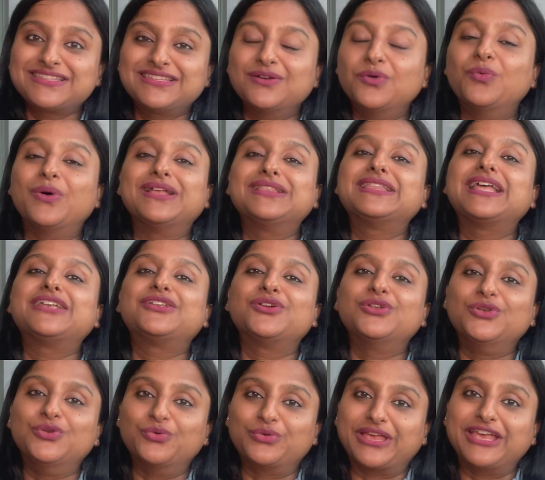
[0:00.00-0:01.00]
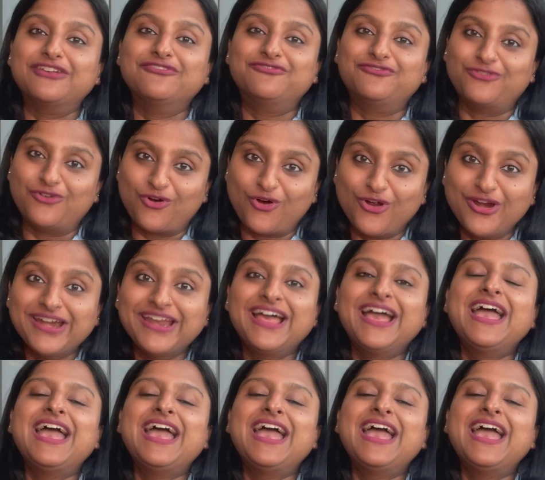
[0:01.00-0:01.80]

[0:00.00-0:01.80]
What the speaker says: the one that you're looking for,